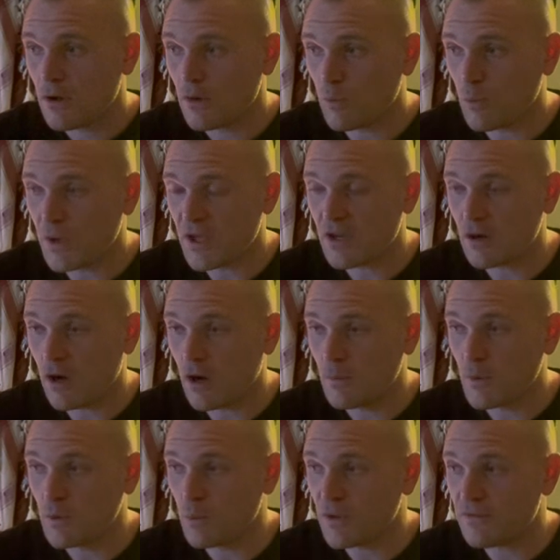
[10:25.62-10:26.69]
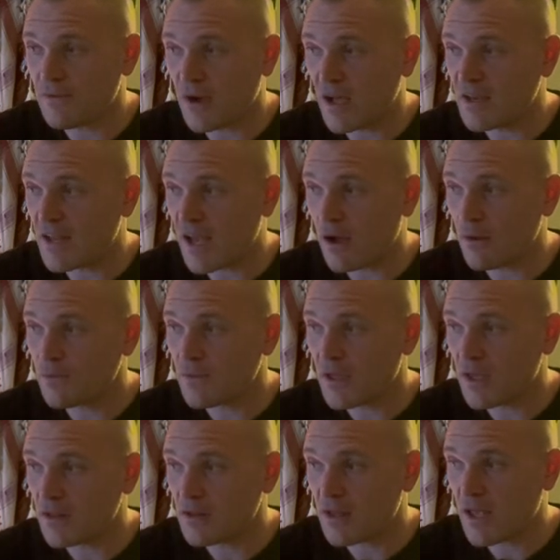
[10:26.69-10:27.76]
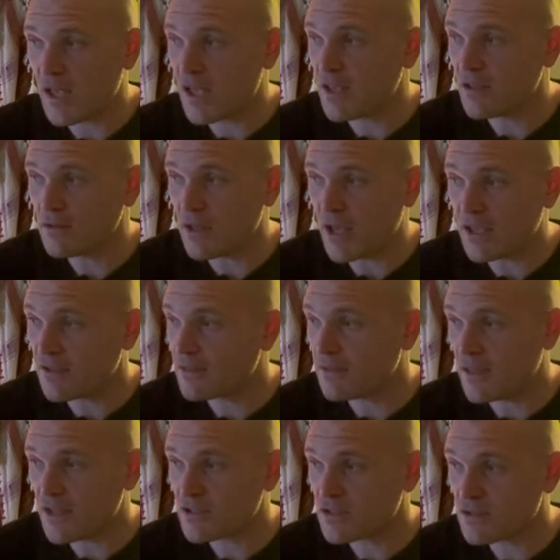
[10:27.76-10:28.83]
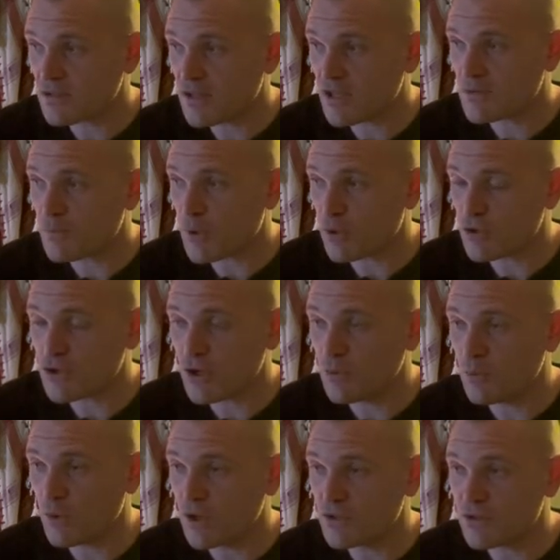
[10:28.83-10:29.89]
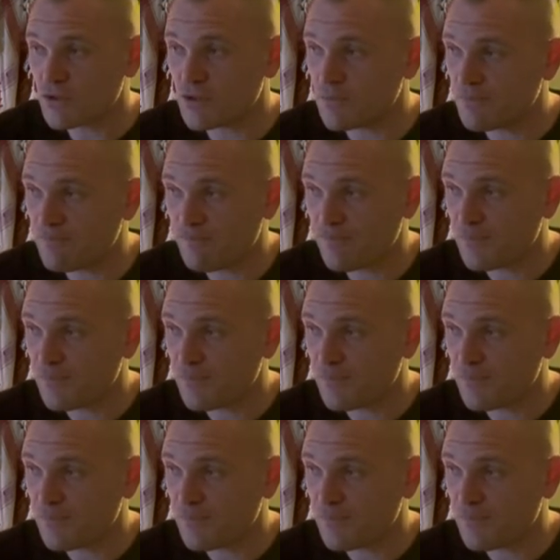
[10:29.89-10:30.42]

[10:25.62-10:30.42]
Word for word: we come and we find out that hey, like this this person was.